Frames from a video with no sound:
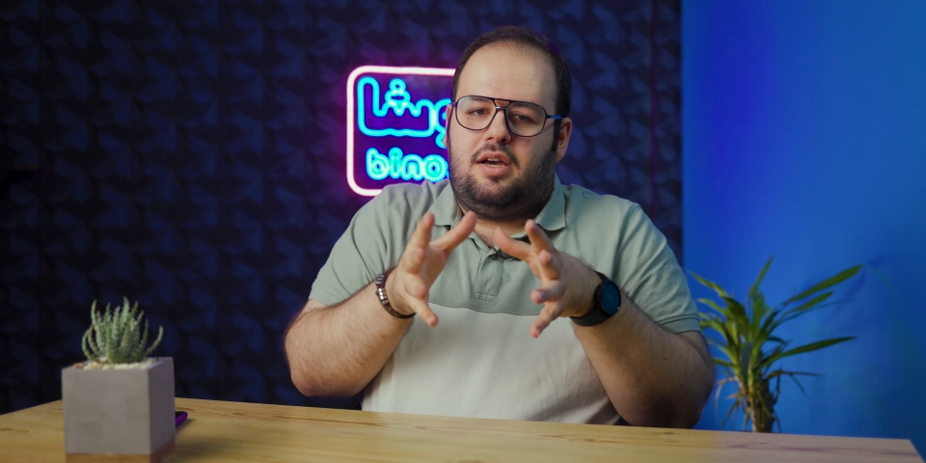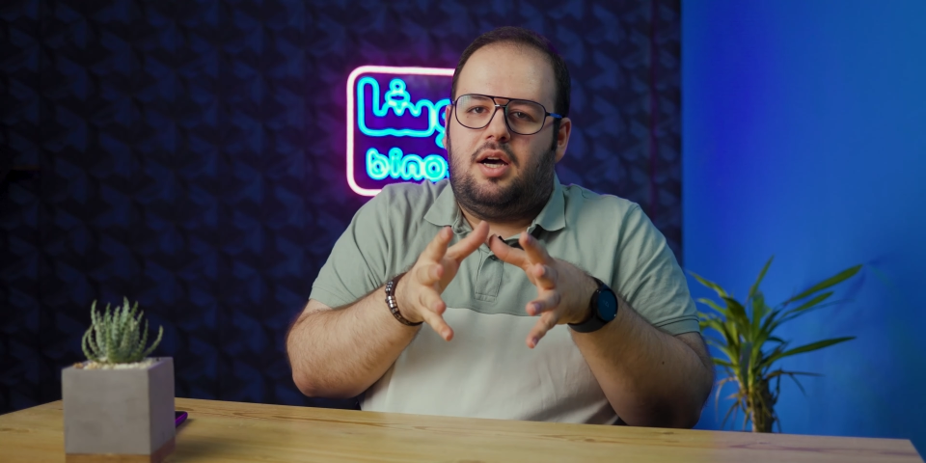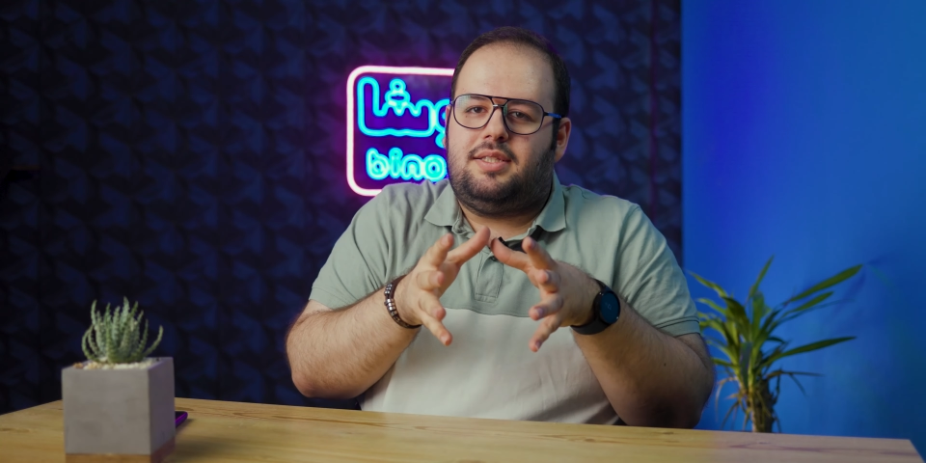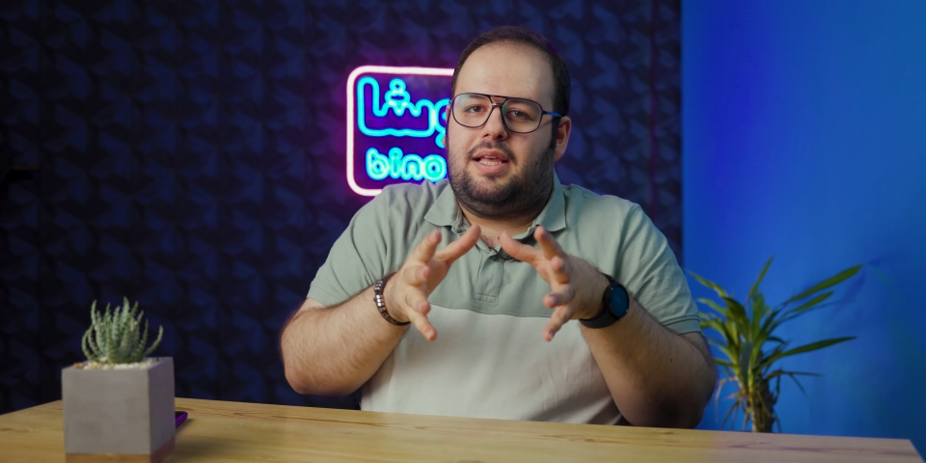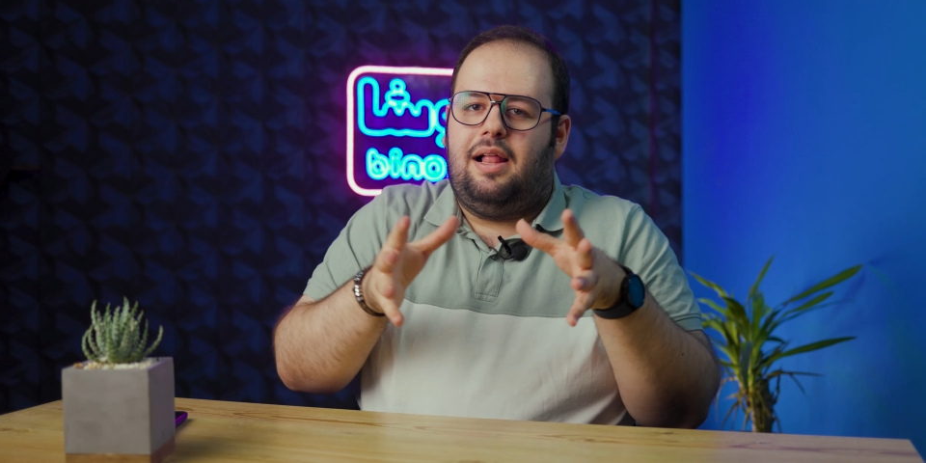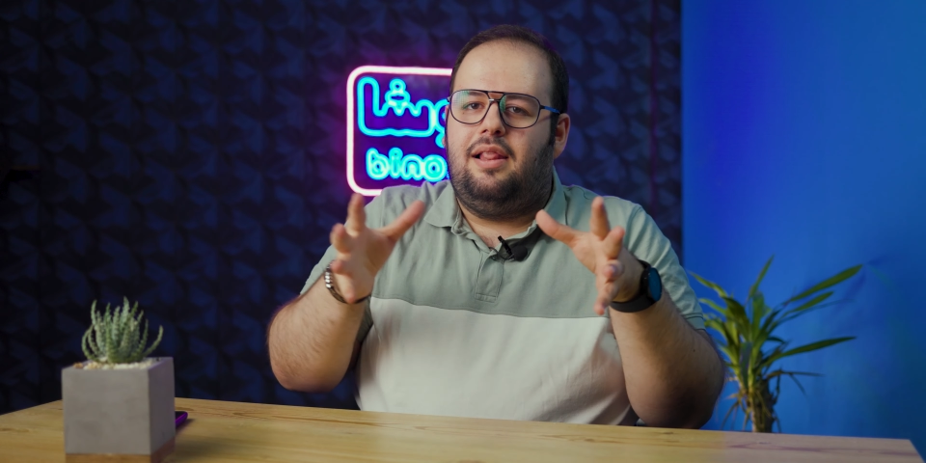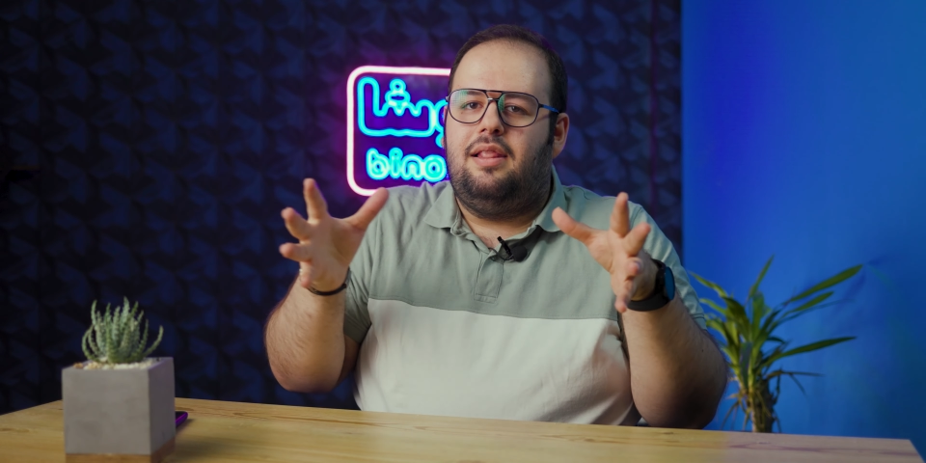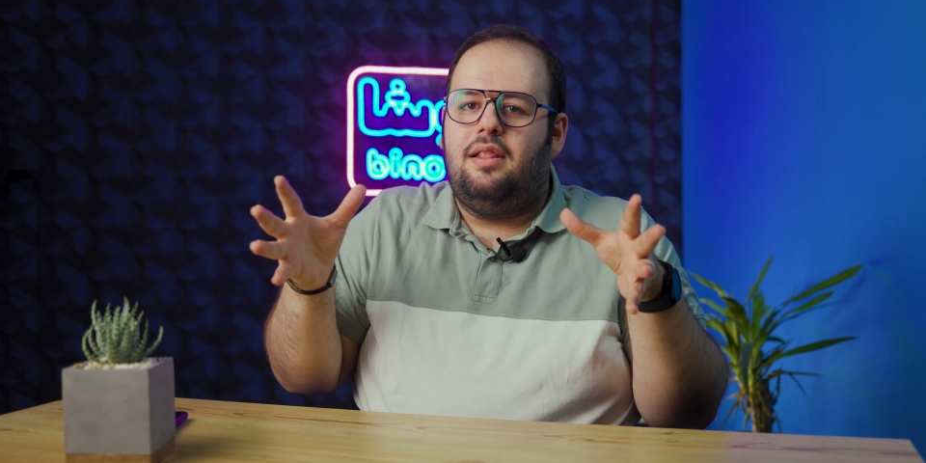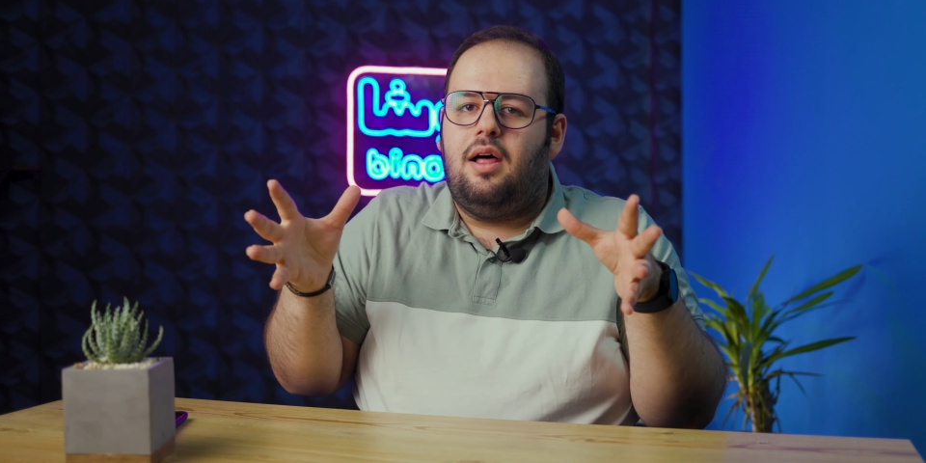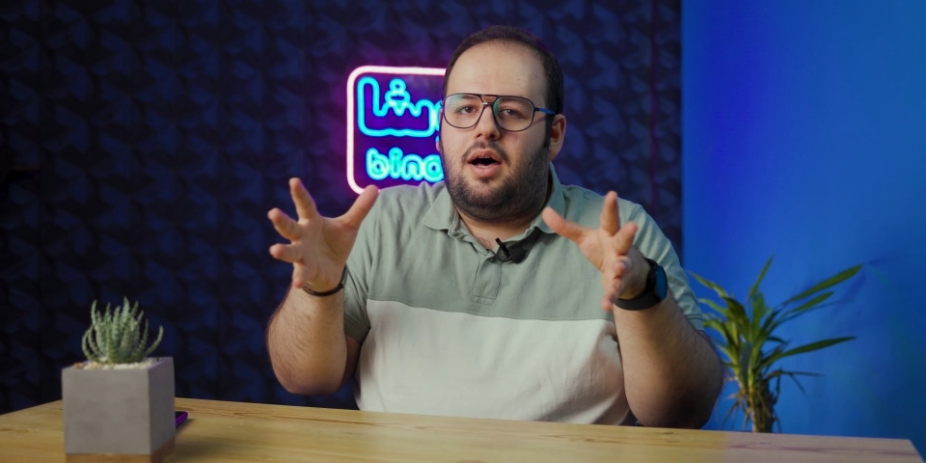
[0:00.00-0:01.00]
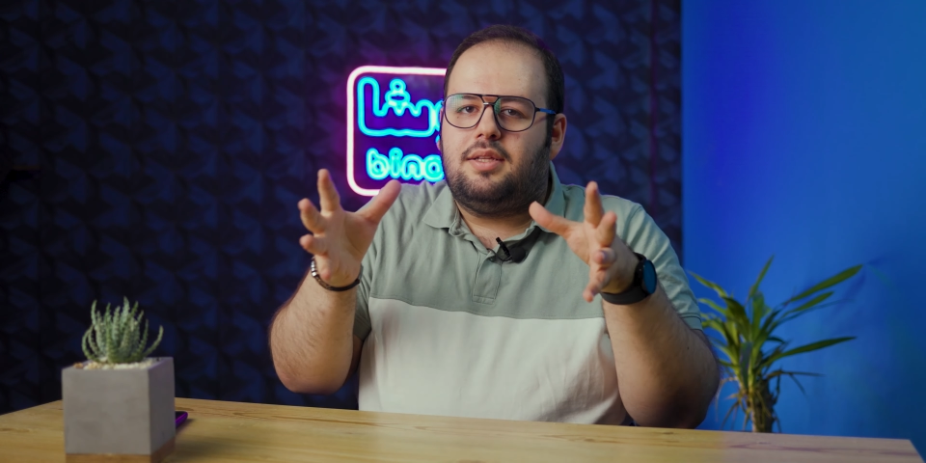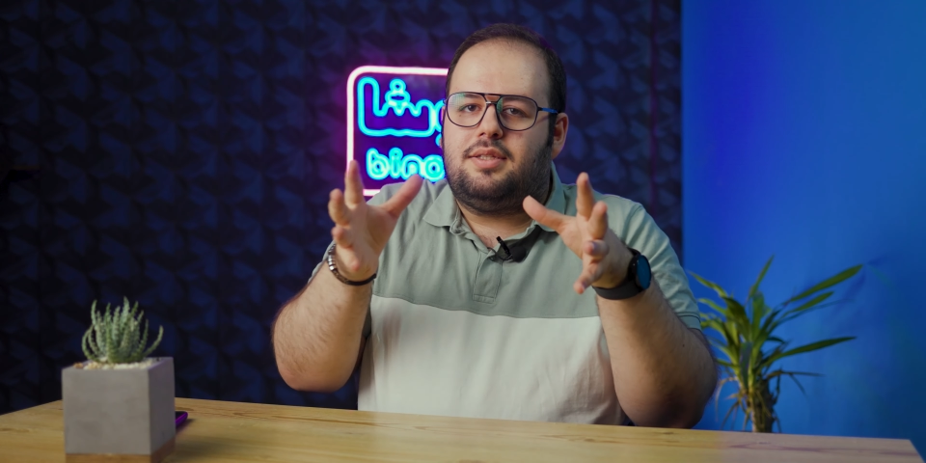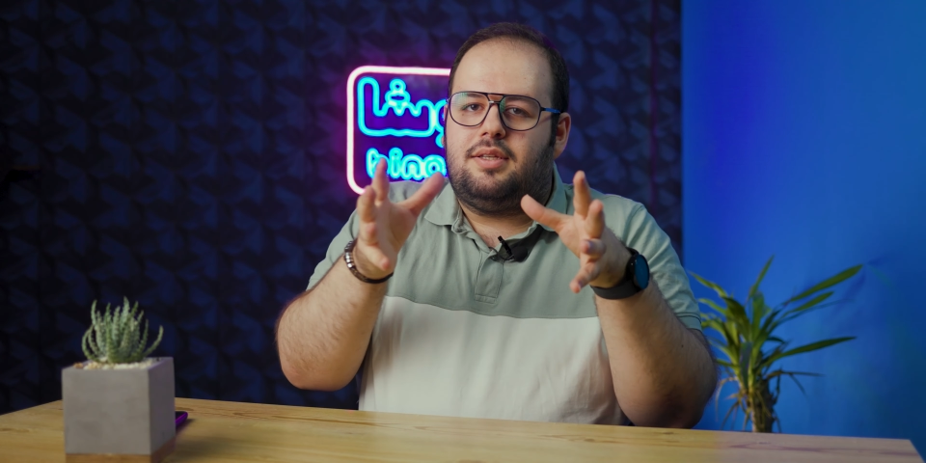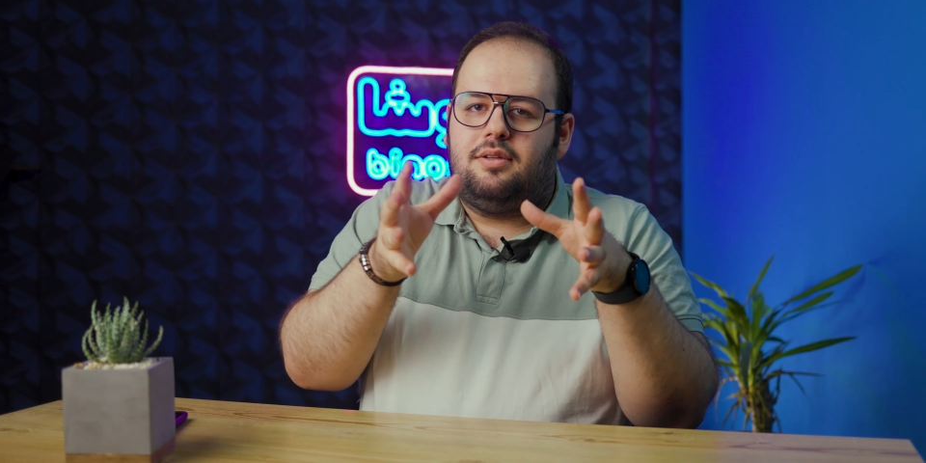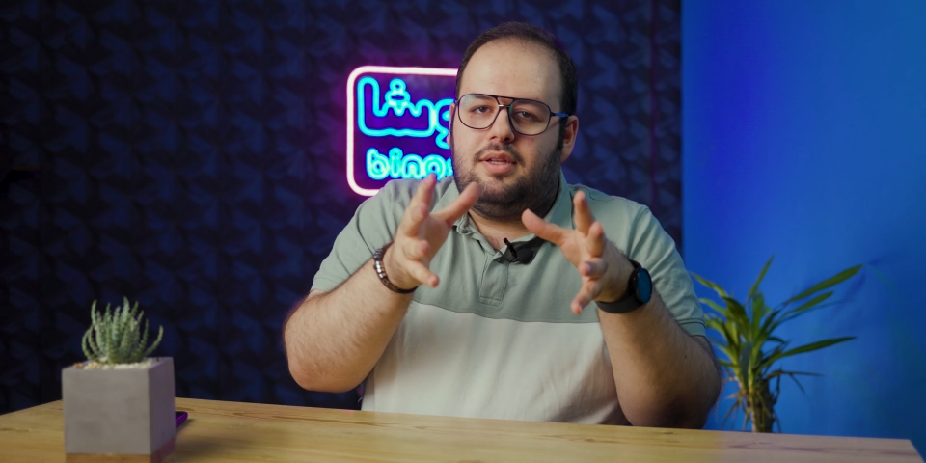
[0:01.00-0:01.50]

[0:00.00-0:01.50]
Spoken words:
got a lot